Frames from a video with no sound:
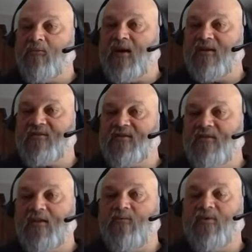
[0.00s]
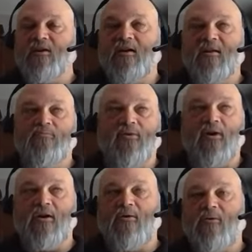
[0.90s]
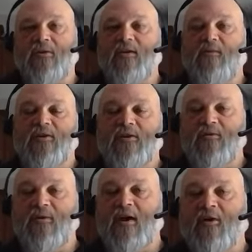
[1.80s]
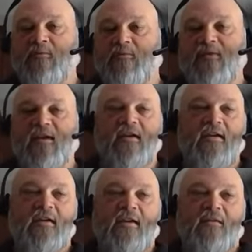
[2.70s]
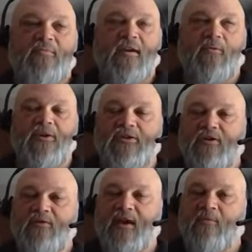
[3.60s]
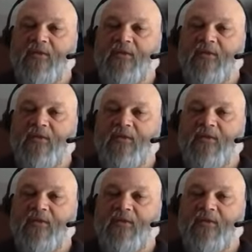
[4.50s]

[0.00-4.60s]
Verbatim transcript: west, and they want to hunt pronghorn, and they want to do elk, and they they want to do that.